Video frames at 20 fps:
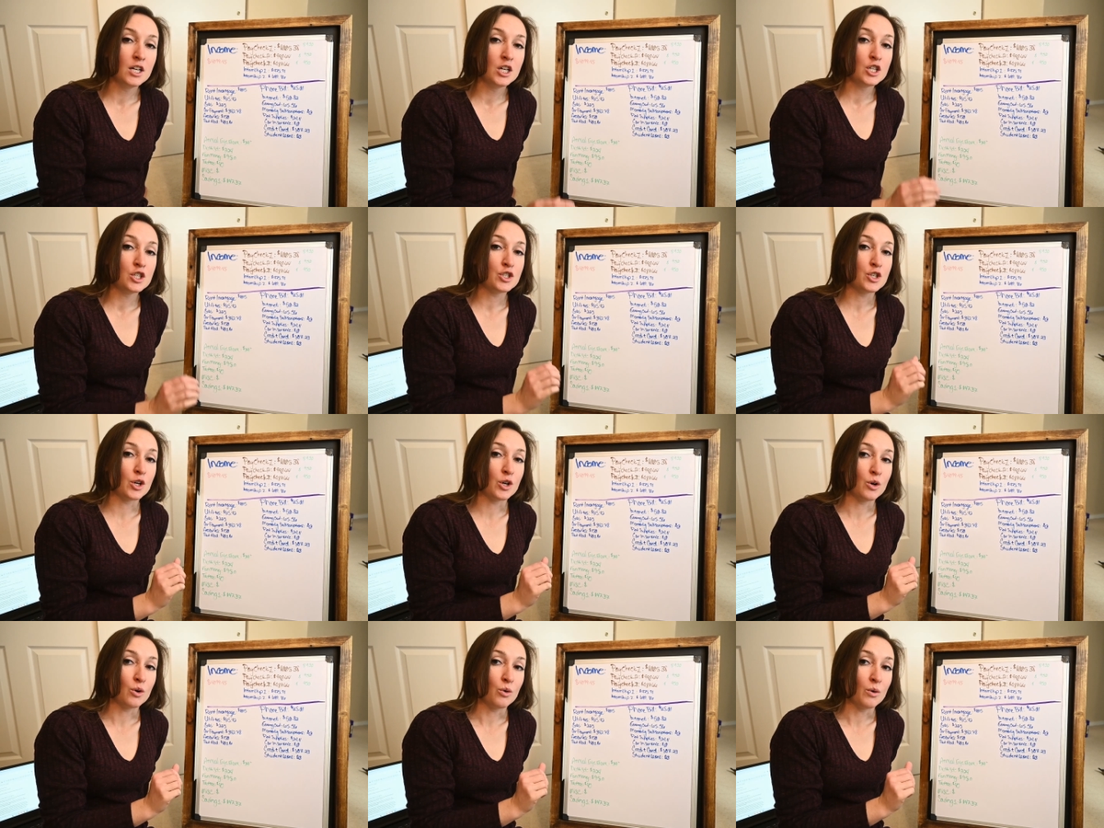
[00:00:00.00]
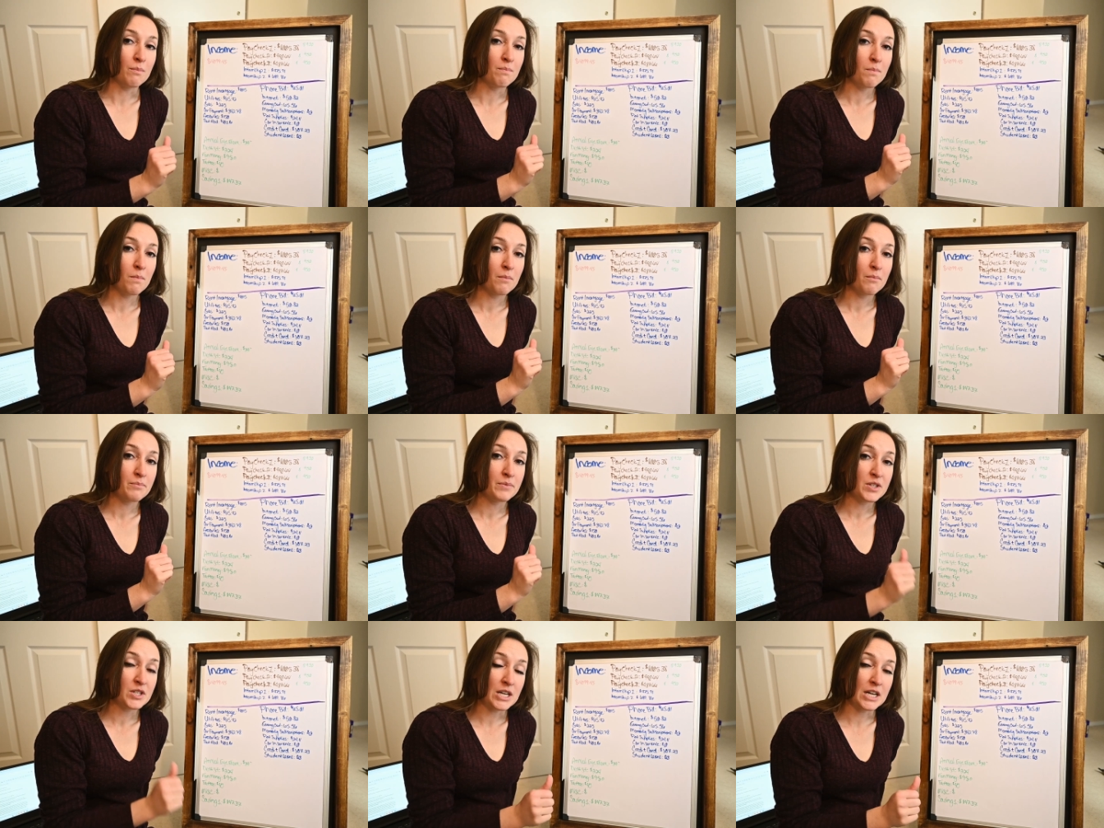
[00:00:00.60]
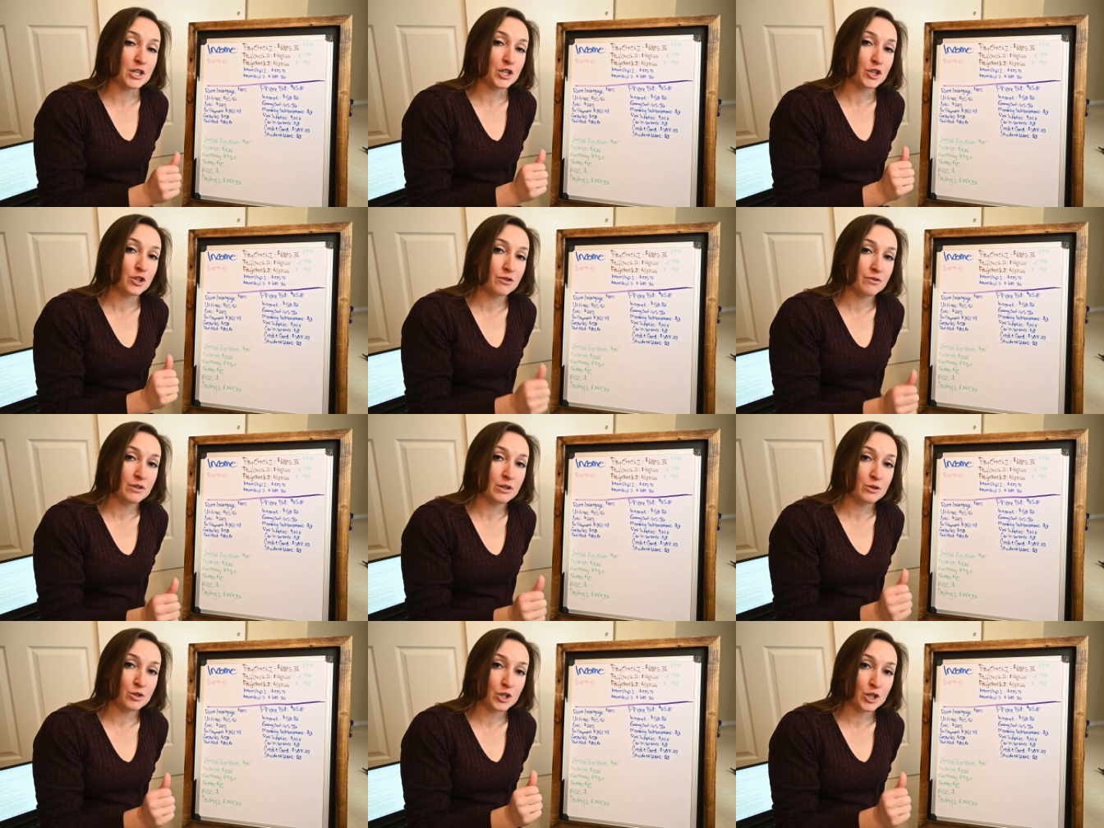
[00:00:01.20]
So set your
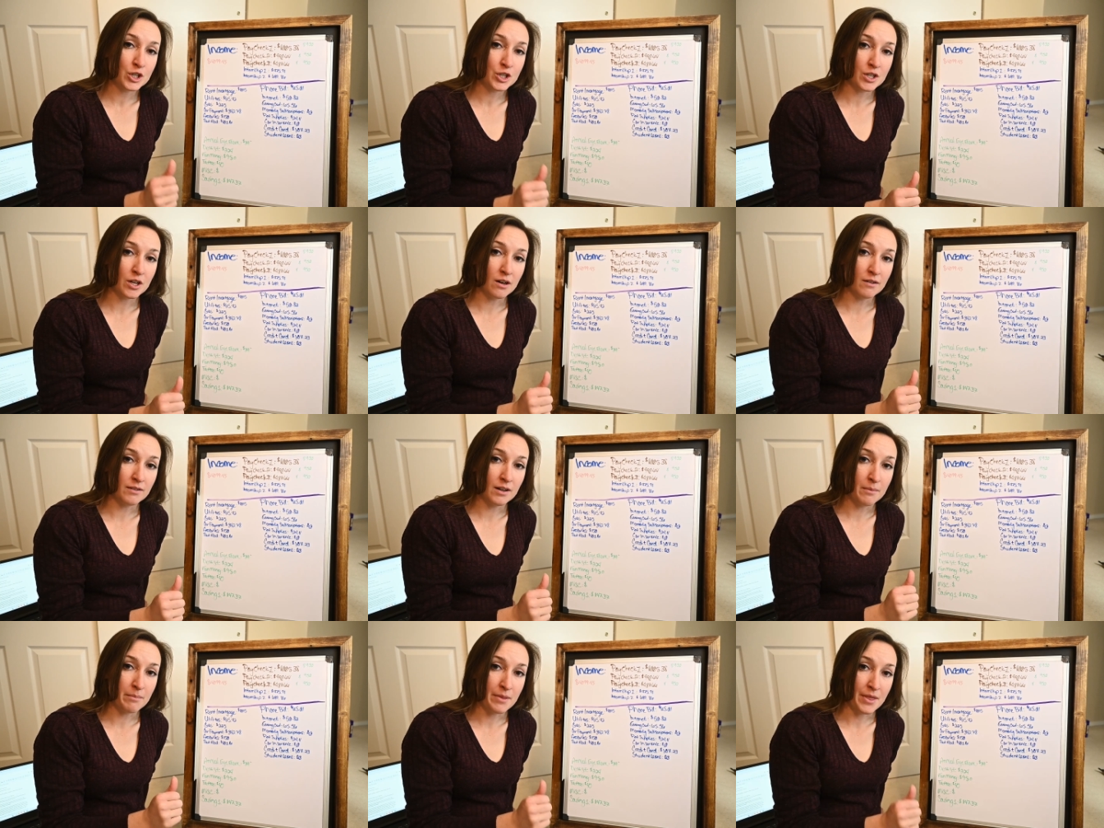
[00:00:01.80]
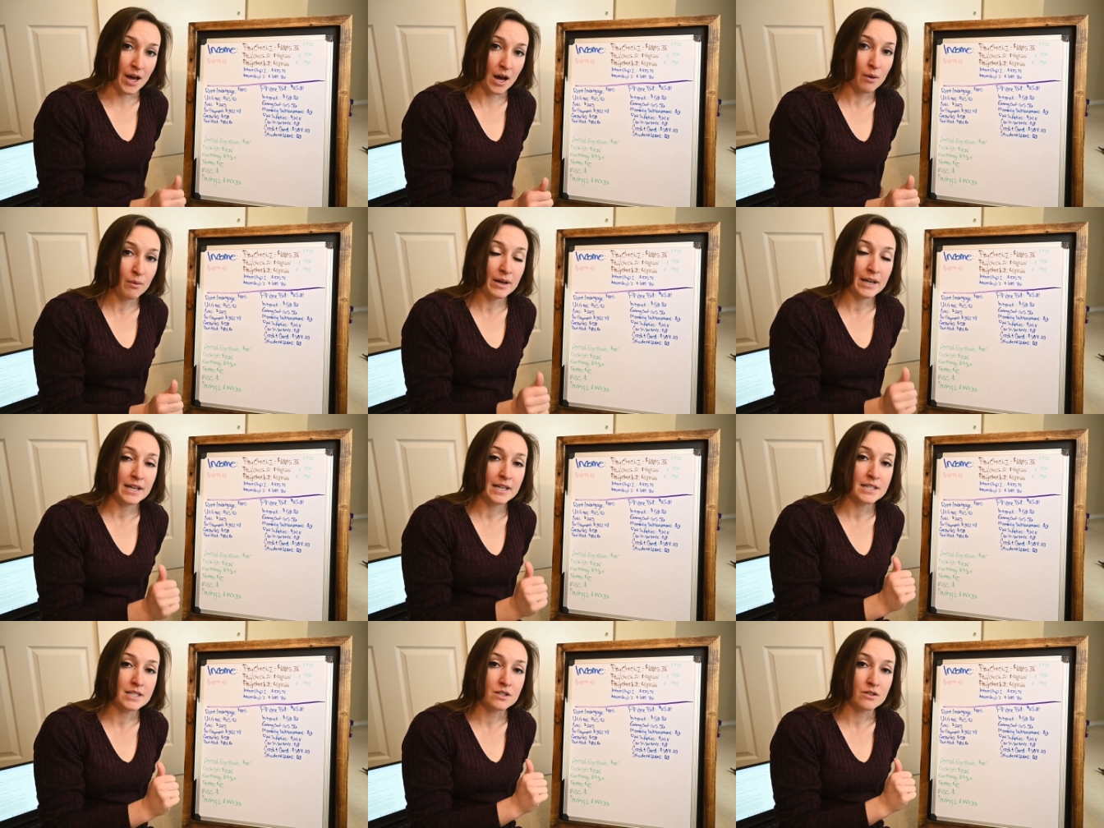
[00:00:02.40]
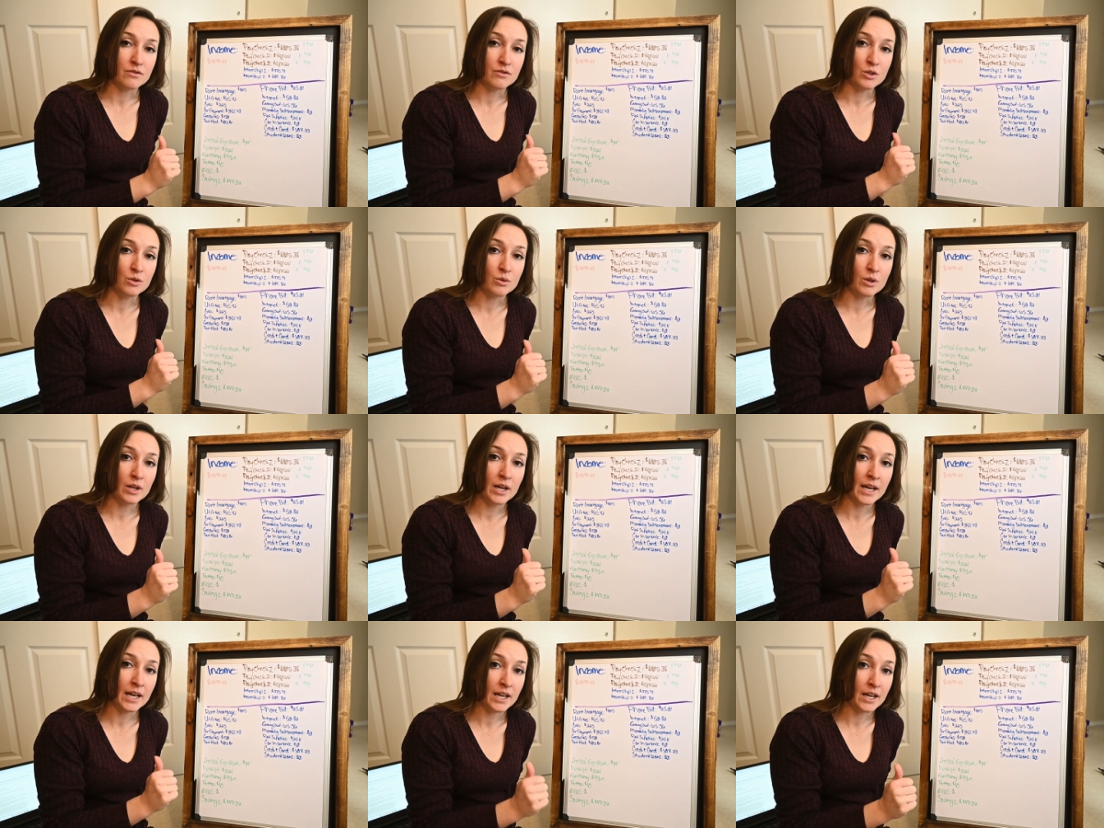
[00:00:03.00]
future self up that way, is if you
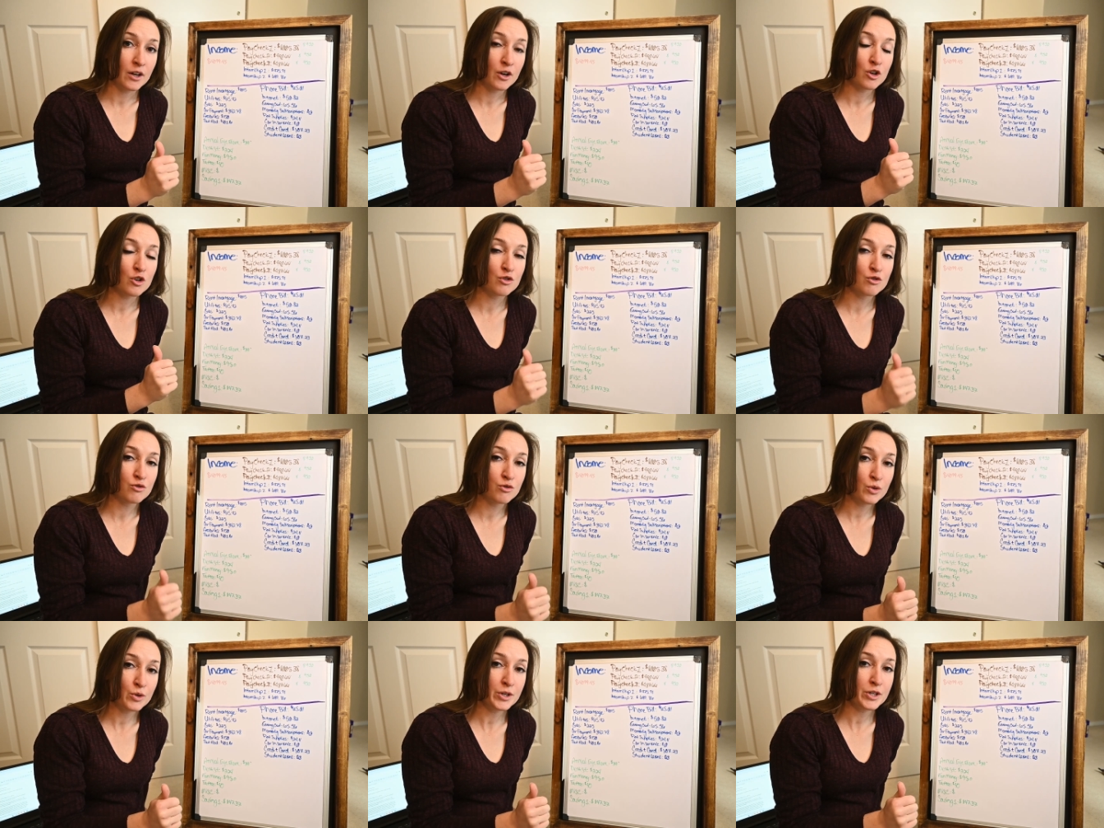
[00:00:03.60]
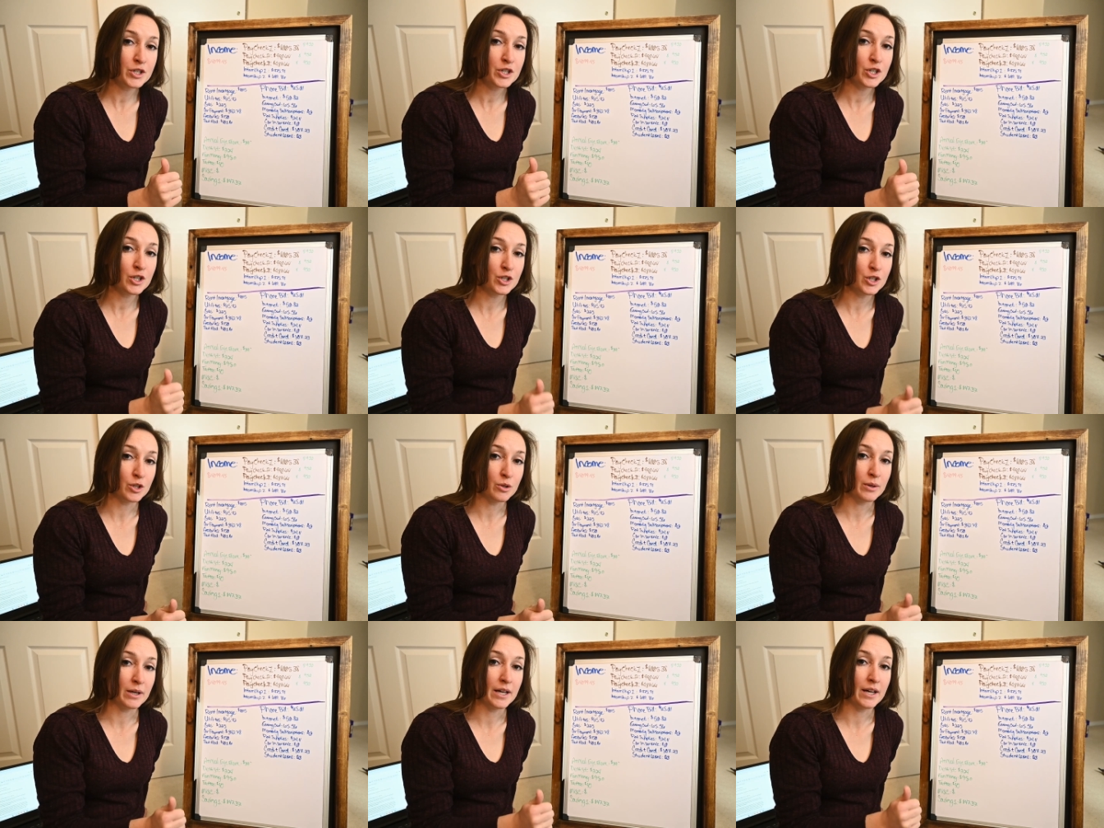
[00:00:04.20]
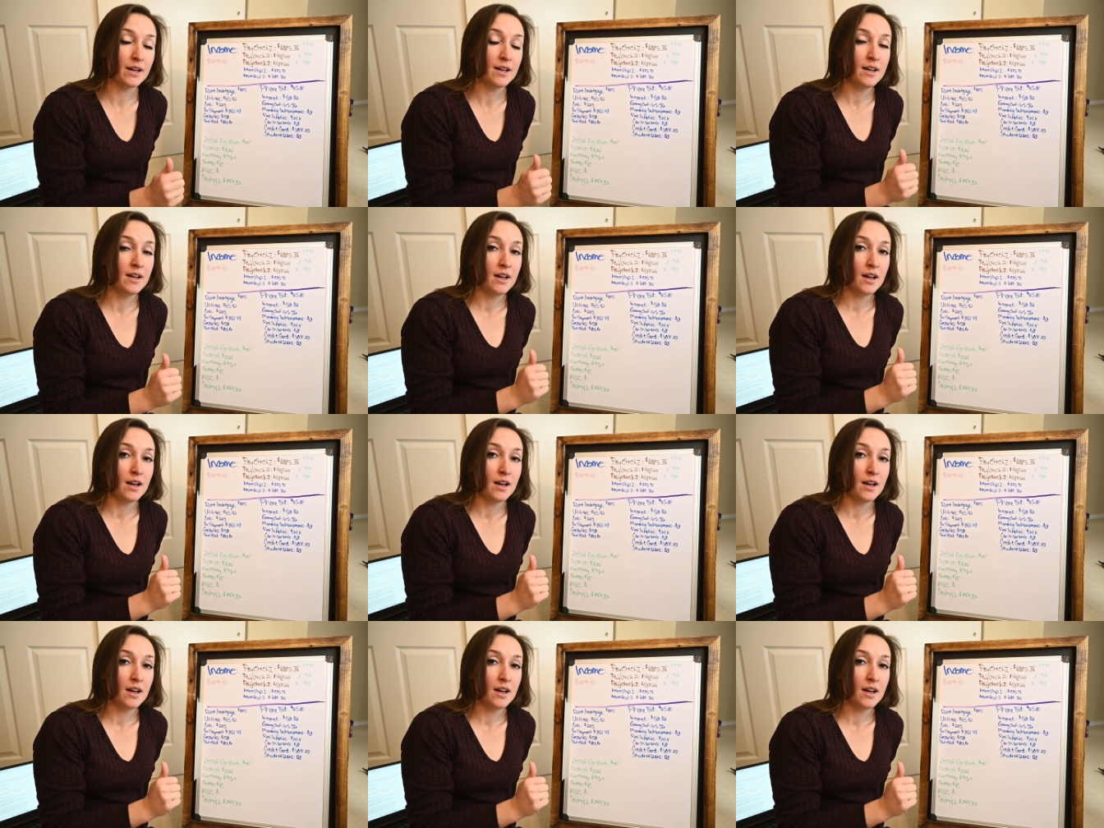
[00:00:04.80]
can afford to do it,